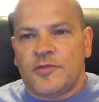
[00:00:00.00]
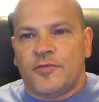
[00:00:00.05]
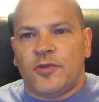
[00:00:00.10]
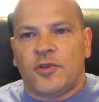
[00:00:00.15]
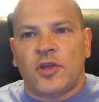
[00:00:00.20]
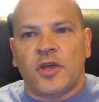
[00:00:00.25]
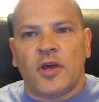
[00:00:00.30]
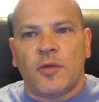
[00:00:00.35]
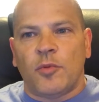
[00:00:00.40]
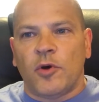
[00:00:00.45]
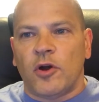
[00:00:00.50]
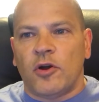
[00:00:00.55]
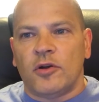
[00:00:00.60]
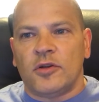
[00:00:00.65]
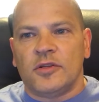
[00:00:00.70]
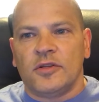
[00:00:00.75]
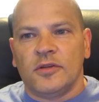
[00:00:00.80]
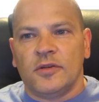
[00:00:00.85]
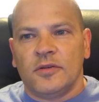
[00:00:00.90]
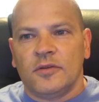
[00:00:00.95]
if you think about
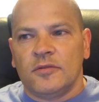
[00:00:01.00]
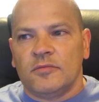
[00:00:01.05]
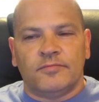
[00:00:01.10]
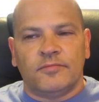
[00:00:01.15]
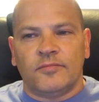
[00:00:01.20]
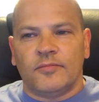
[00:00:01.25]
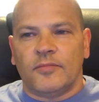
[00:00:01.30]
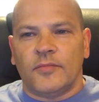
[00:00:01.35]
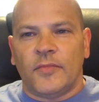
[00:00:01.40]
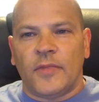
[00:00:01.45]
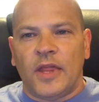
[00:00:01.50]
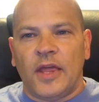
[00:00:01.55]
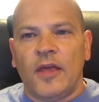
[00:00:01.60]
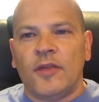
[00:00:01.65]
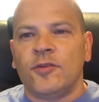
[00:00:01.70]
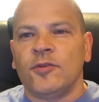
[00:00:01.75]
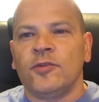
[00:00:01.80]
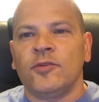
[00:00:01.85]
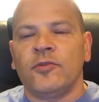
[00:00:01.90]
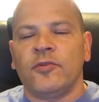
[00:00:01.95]
it,
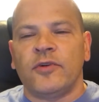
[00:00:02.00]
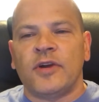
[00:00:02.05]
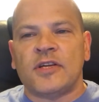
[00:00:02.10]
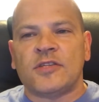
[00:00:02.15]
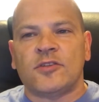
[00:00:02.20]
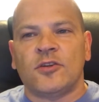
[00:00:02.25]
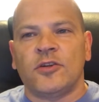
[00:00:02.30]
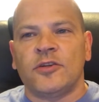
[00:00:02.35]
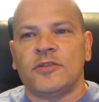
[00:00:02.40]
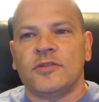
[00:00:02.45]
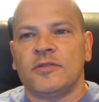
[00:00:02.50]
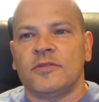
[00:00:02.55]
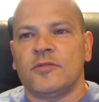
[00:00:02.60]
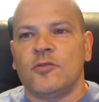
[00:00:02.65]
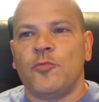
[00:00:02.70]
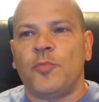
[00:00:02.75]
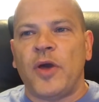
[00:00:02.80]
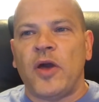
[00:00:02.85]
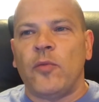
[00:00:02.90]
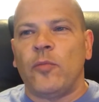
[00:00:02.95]
eating in restaurants,
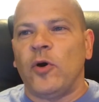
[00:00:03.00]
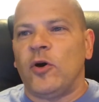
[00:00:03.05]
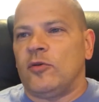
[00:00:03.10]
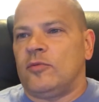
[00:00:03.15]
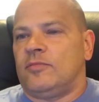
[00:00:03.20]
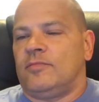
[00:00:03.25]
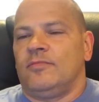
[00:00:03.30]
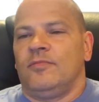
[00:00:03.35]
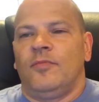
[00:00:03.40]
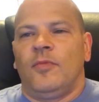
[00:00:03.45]
you pay about